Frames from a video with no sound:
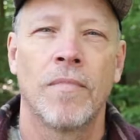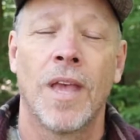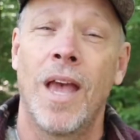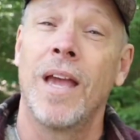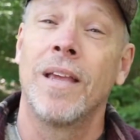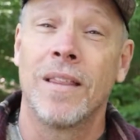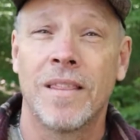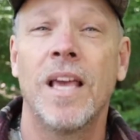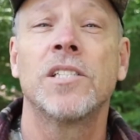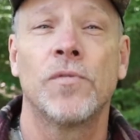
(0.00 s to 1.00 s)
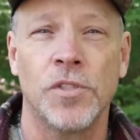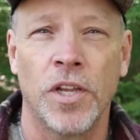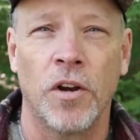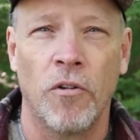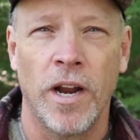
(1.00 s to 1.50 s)
Hey, thanks for
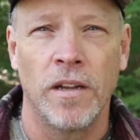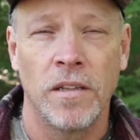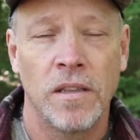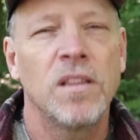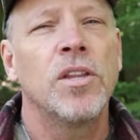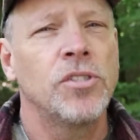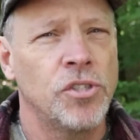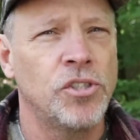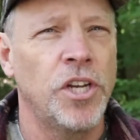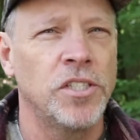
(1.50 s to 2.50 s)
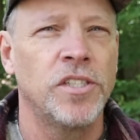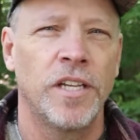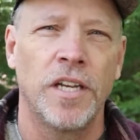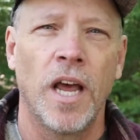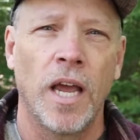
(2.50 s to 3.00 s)
sticking around. This is Gen
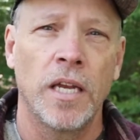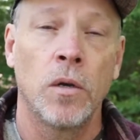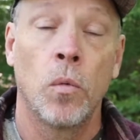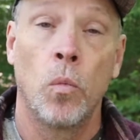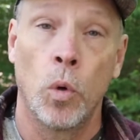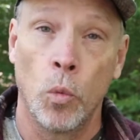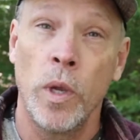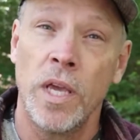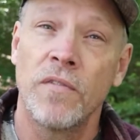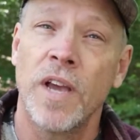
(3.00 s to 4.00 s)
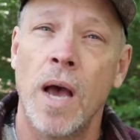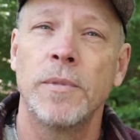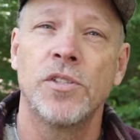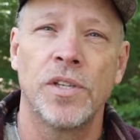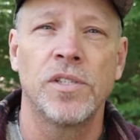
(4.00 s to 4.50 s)
10-9, where we give
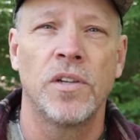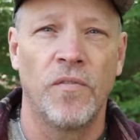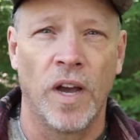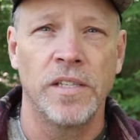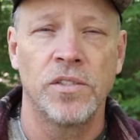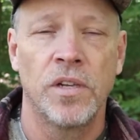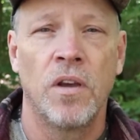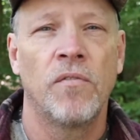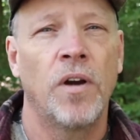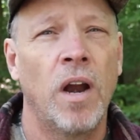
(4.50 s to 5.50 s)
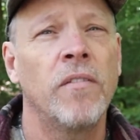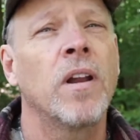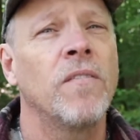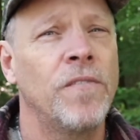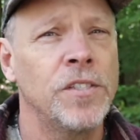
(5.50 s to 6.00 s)
common sense advice for
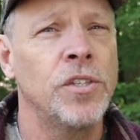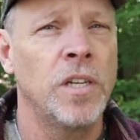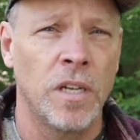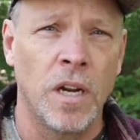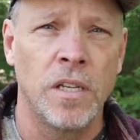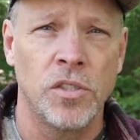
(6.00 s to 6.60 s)
everyday fishing and hunting